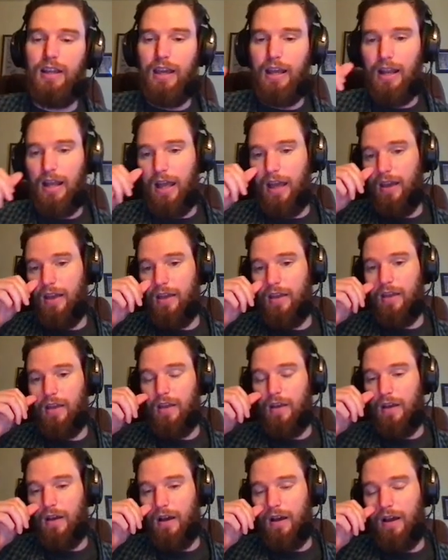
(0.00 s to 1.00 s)
And
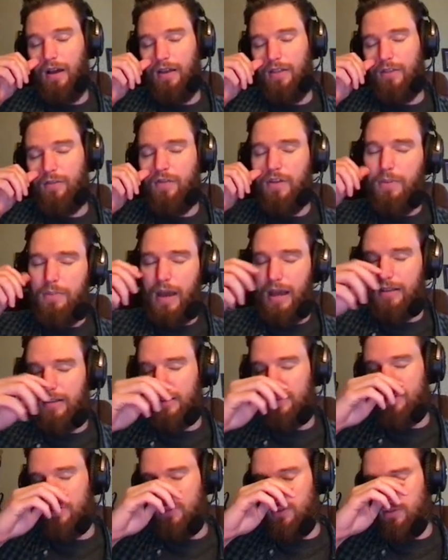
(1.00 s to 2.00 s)
in the feedback
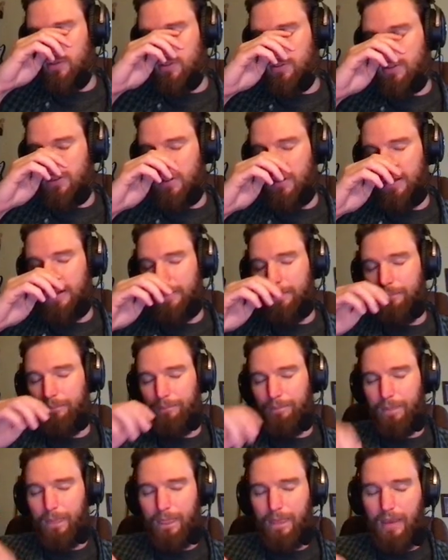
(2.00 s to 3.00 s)
that students
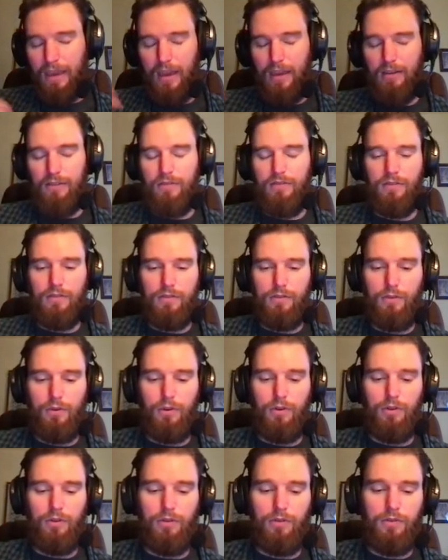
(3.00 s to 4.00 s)
gave
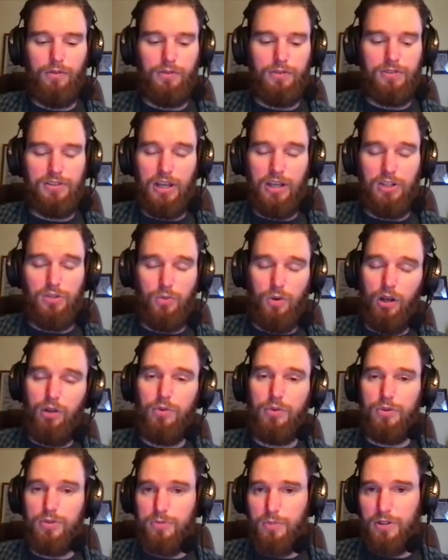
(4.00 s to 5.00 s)
for stage 1,
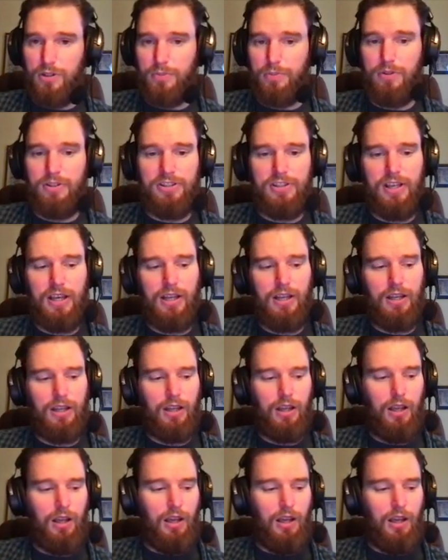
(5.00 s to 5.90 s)
which was much appreciated,